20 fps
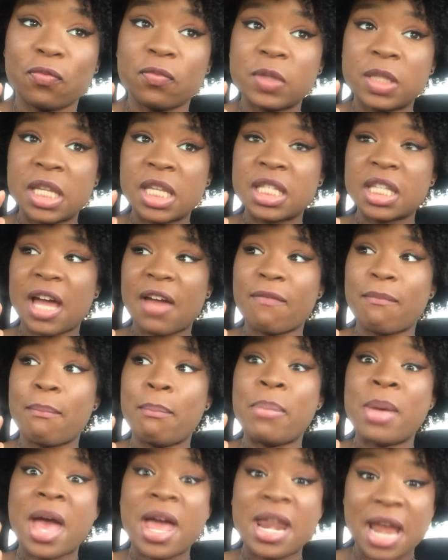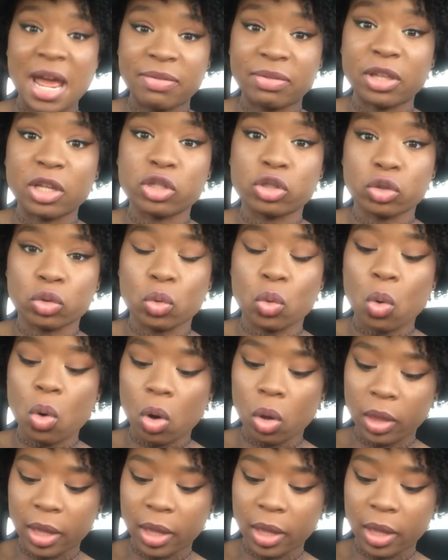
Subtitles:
since I've been at this school.